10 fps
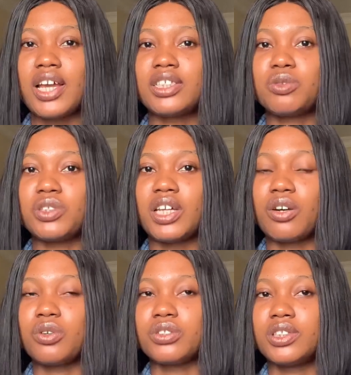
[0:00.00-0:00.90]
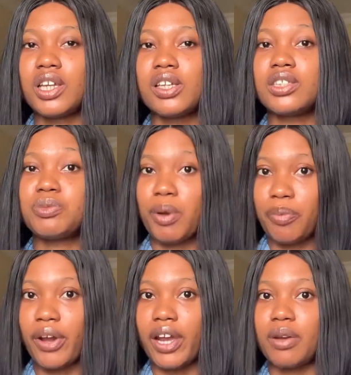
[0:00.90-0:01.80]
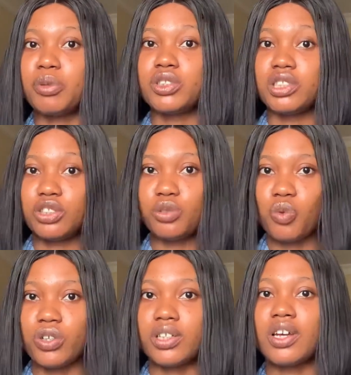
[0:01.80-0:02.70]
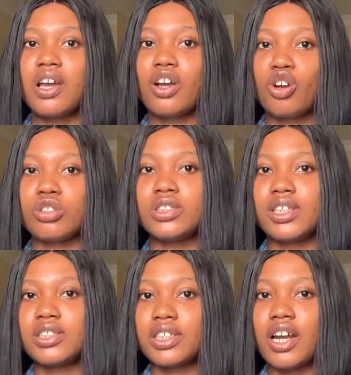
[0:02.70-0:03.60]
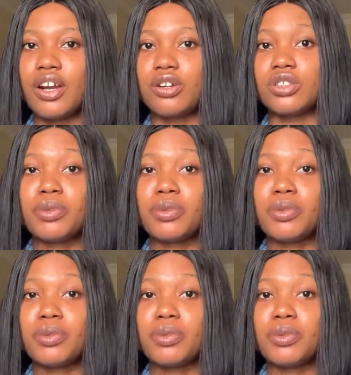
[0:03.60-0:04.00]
It has the one that contains papaya, but this one contains carrots.